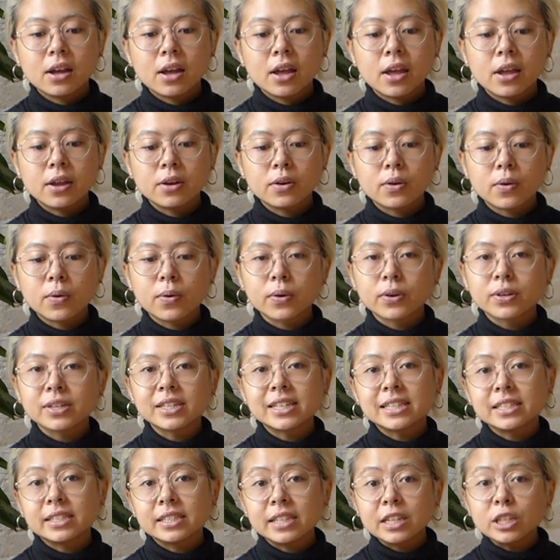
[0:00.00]
in our
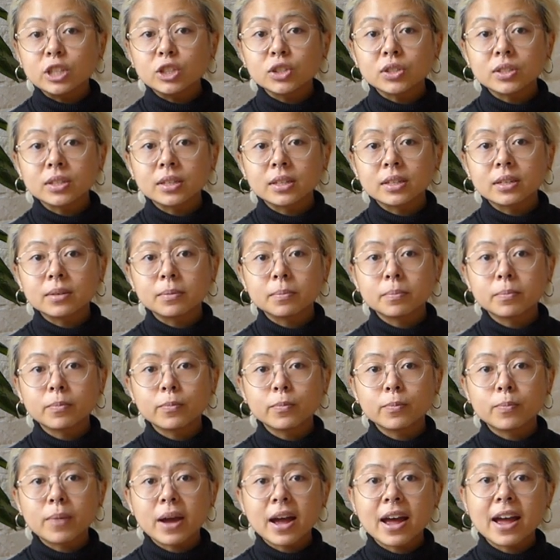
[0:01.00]
organization
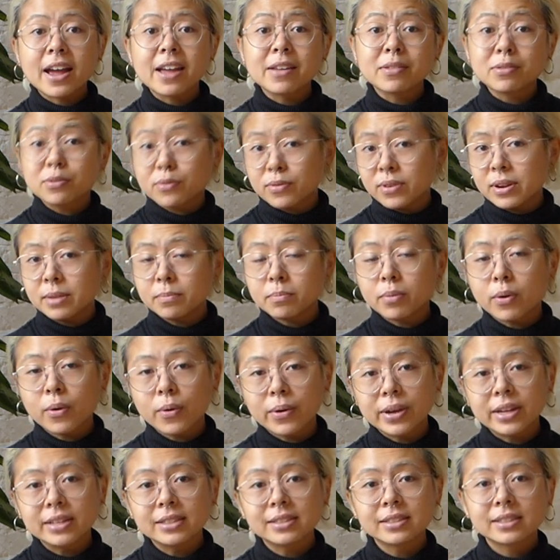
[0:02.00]
by three
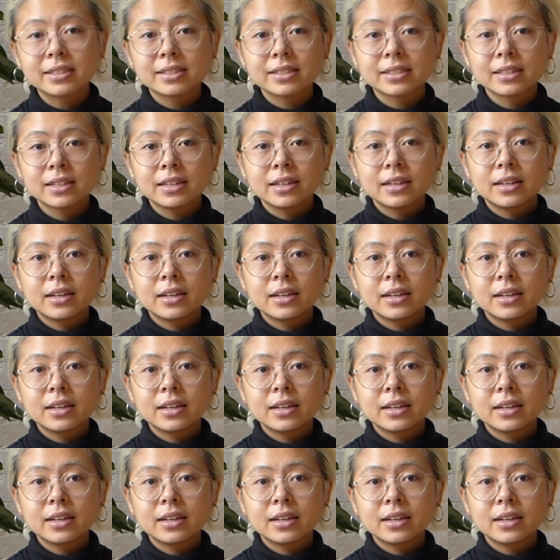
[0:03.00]
points.